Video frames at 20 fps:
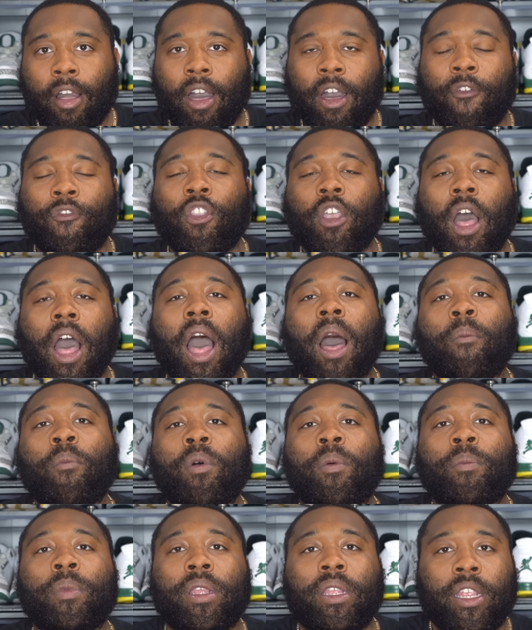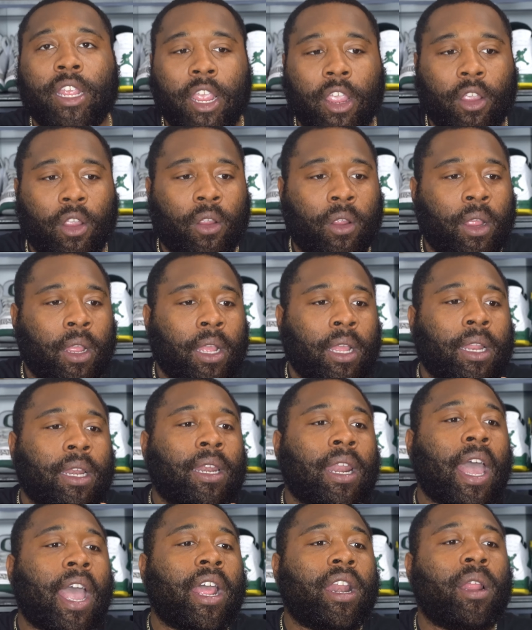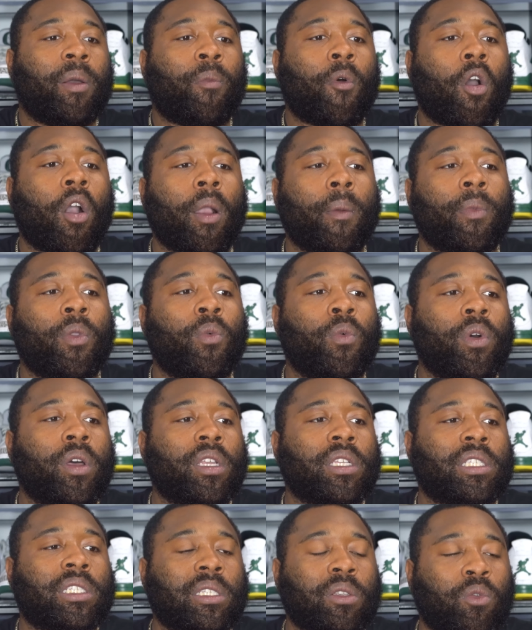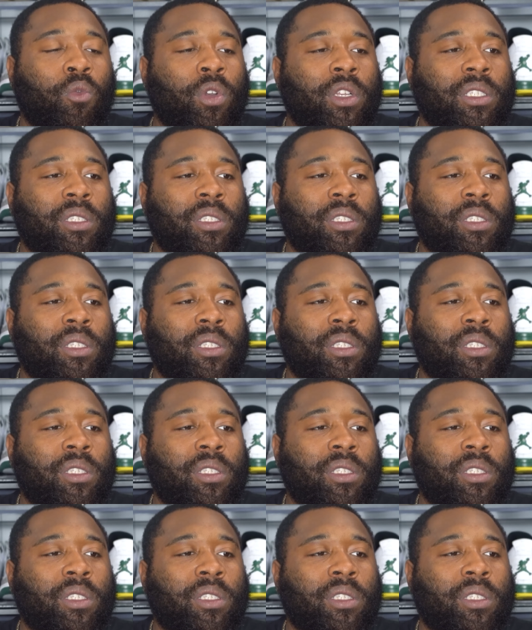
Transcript: of the Amoma Year lineup, Army, was